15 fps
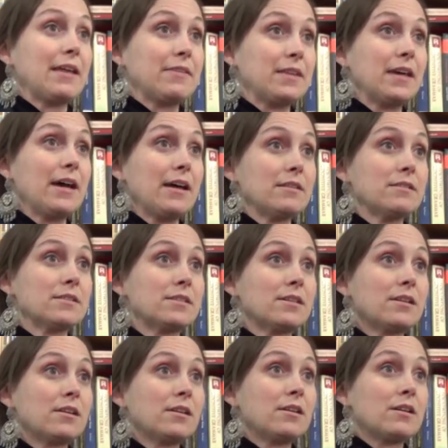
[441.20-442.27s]
at the end.
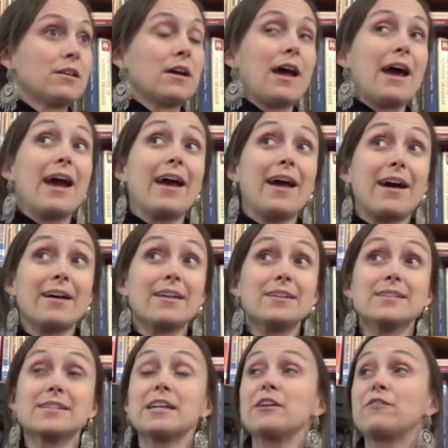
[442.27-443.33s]

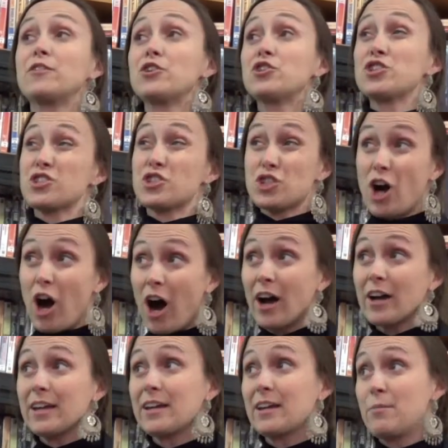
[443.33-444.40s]
And if you're just
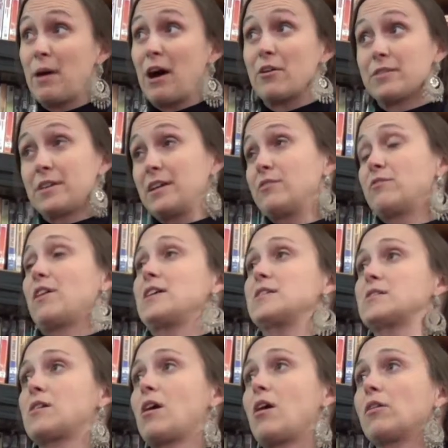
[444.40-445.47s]
talking about the
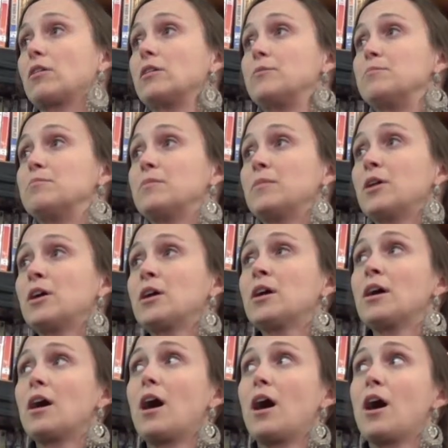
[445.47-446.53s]
advice column,
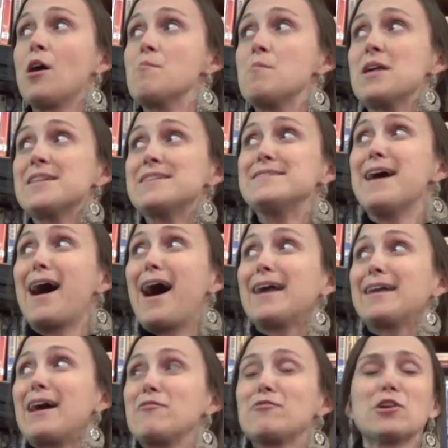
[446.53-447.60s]

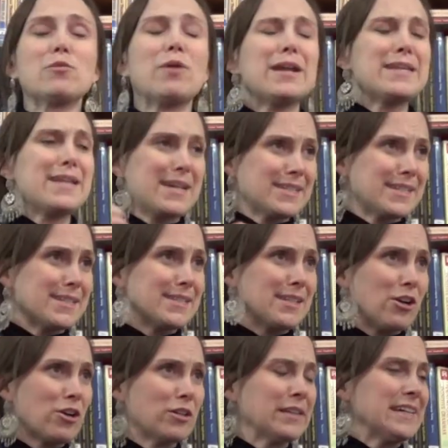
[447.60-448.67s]
not everyone
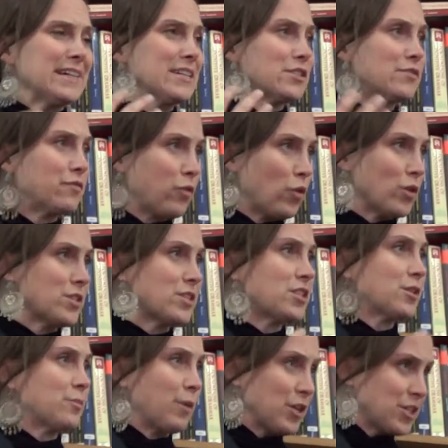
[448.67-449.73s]
necessarily is forced
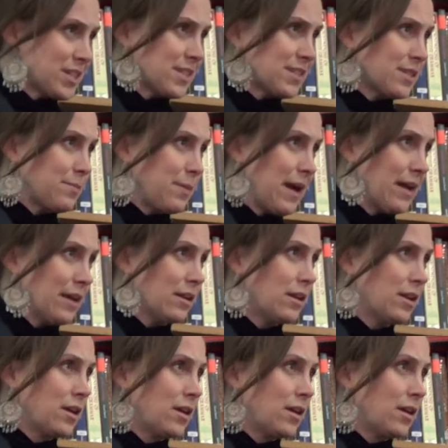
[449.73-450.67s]
to participate.